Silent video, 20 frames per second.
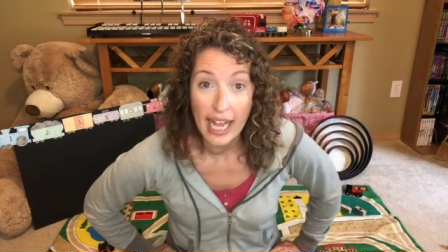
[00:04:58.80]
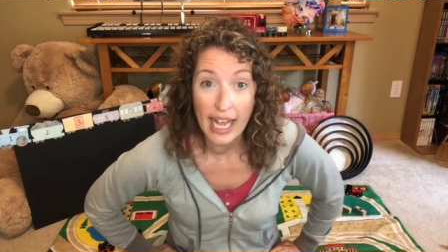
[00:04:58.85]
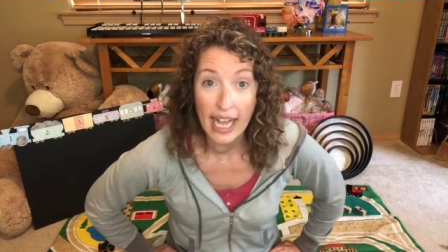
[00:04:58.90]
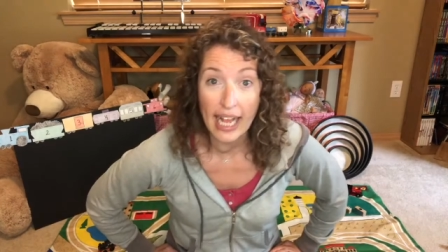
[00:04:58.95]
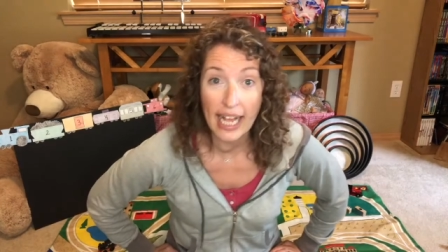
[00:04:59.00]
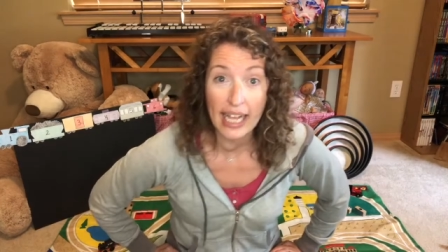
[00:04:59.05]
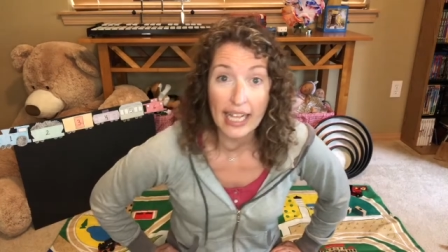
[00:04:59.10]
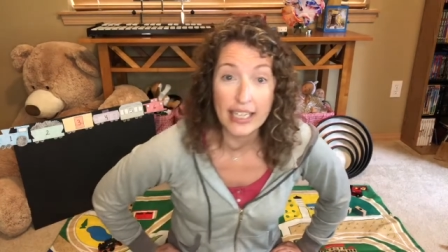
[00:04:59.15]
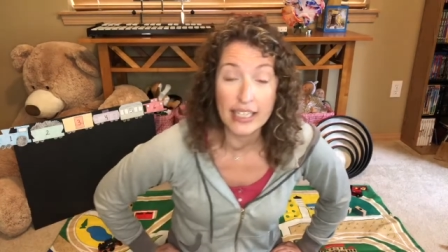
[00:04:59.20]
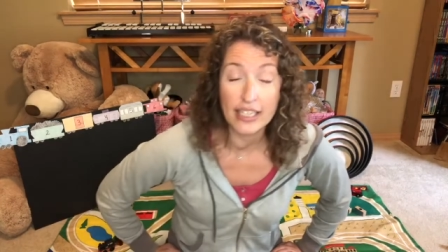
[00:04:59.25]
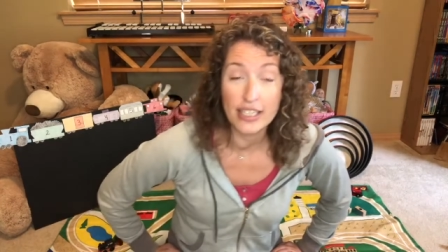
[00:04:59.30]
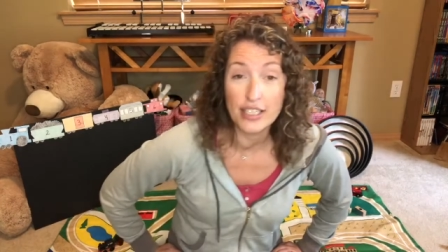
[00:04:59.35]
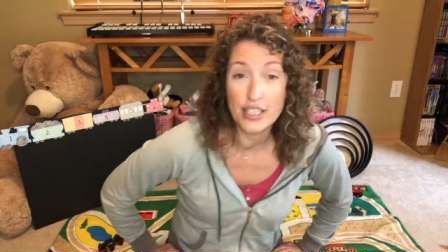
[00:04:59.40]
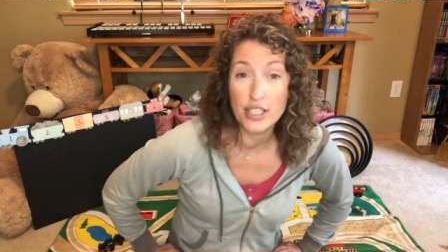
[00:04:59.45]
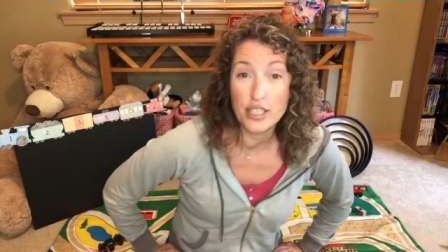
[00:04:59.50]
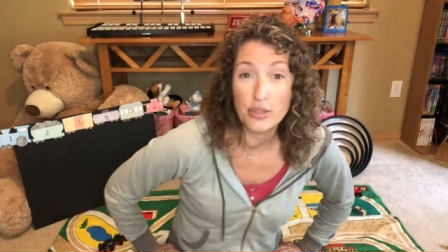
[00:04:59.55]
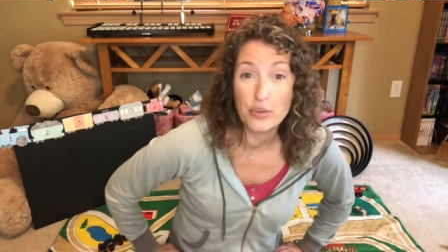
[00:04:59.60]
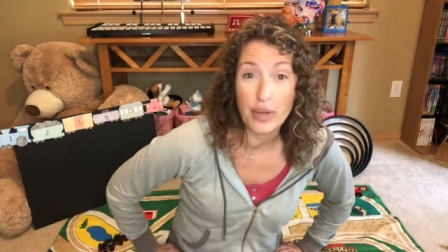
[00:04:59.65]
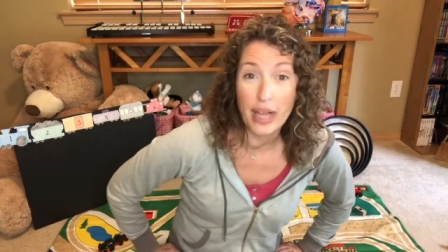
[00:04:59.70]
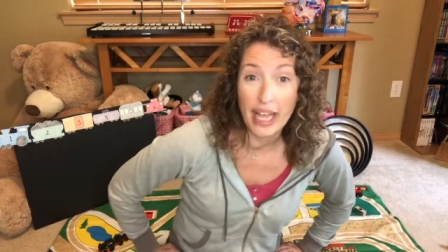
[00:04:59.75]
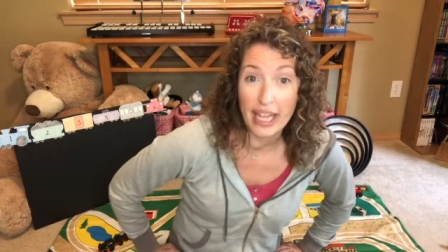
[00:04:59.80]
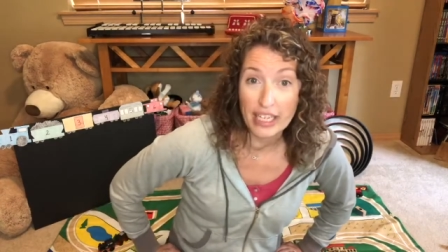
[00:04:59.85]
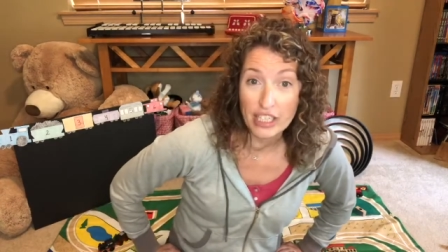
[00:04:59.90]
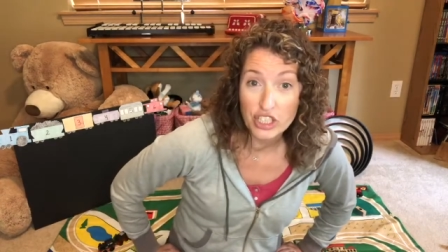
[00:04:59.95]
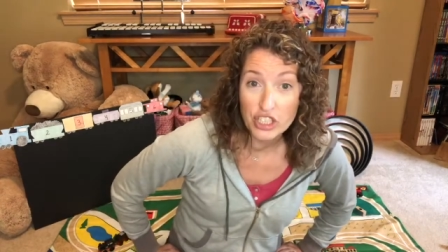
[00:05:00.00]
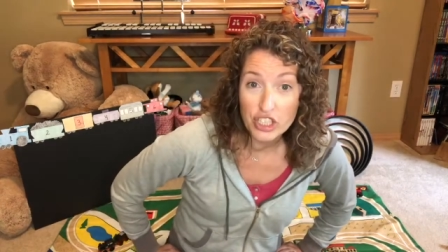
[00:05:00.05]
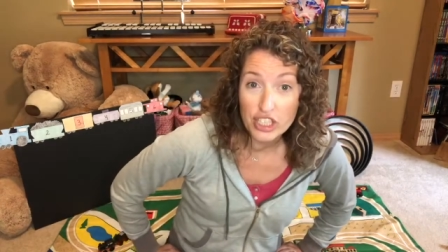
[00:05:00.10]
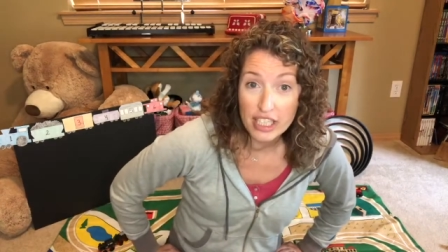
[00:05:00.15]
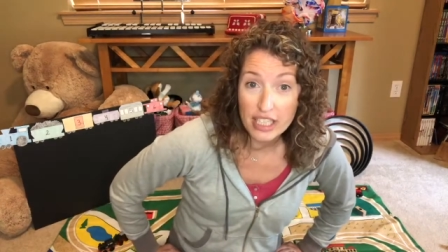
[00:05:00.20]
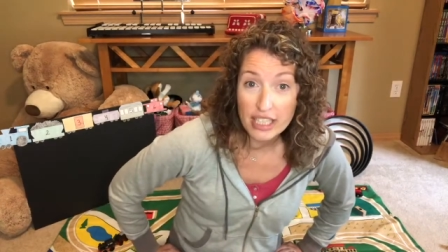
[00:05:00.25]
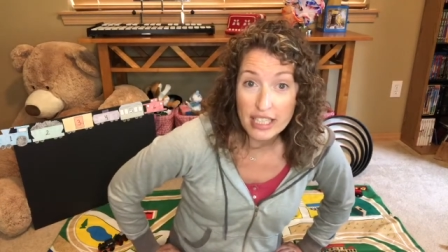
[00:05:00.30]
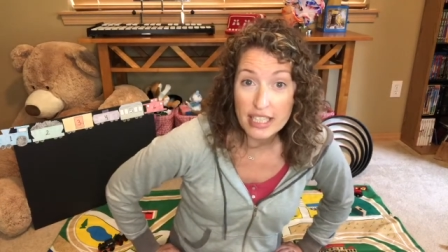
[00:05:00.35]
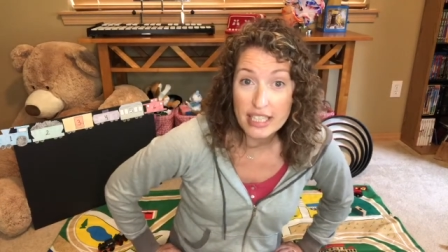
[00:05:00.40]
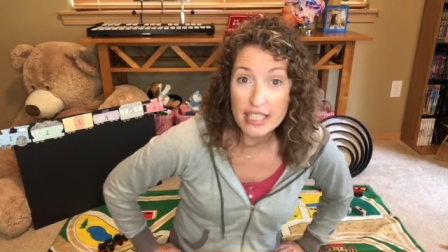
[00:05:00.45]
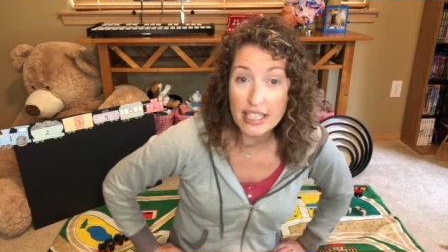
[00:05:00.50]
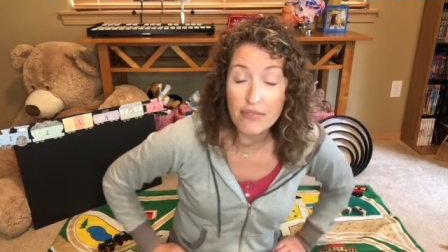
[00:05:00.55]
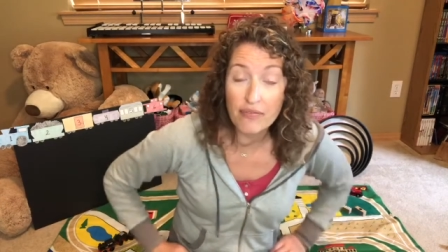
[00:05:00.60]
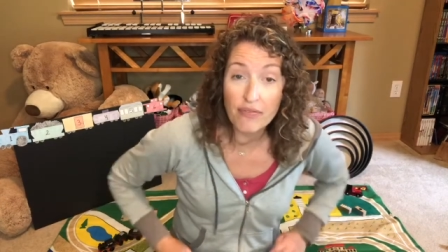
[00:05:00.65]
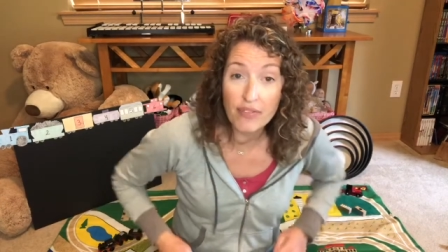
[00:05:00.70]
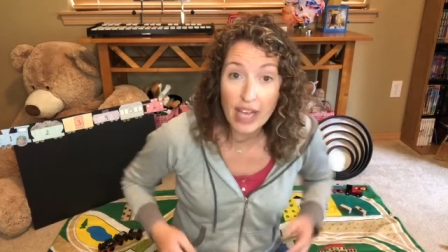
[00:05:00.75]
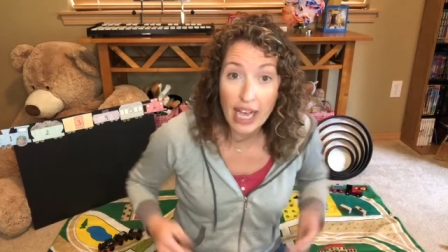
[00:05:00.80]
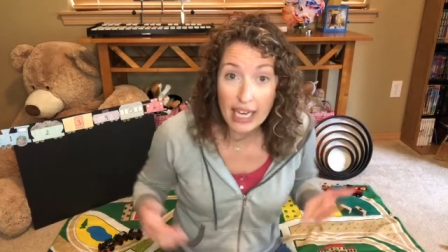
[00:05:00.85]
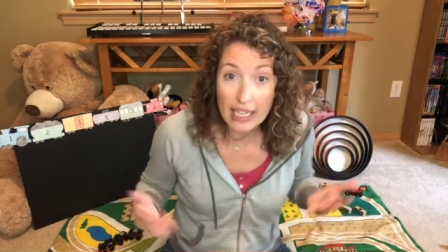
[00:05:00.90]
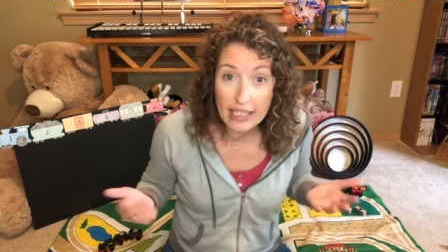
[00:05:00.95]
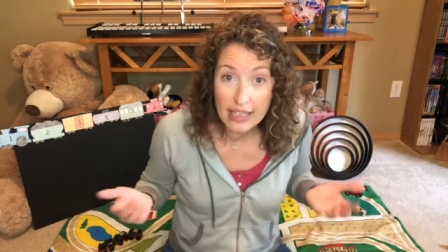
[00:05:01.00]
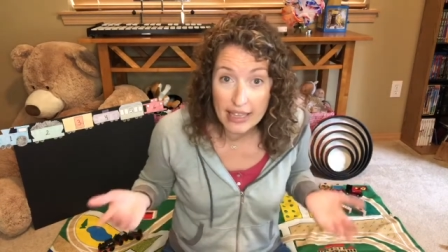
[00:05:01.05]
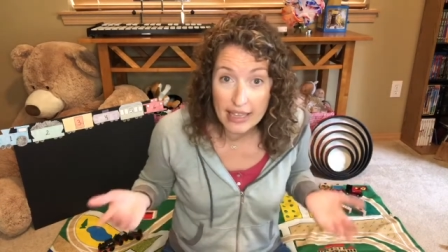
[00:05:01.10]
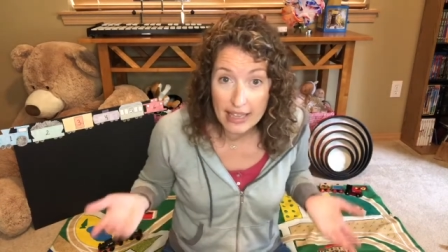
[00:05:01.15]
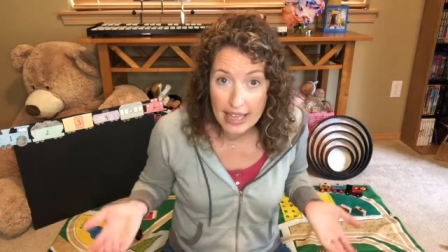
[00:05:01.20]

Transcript: and two engines. In fact,